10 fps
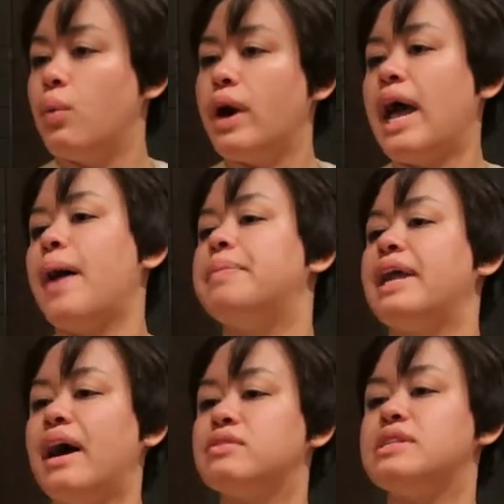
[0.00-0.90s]
what happened
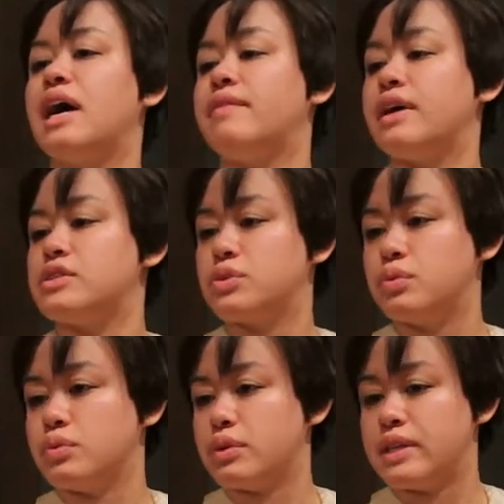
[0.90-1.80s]
outside of our
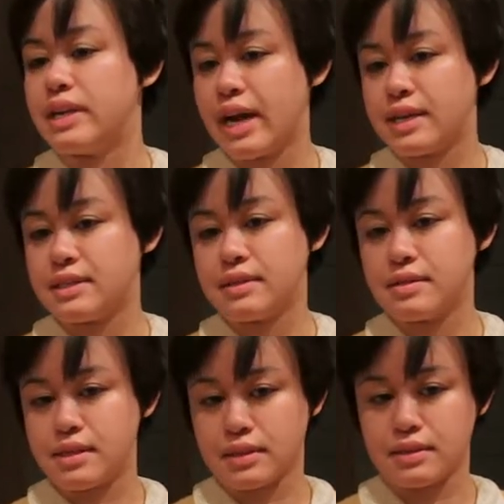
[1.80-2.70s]
school in the
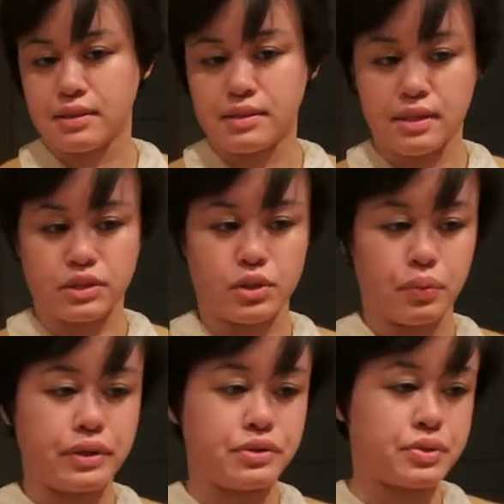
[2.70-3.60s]

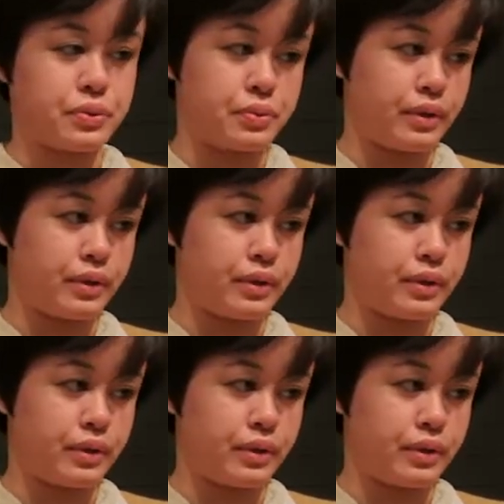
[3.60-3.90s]
1960-61 school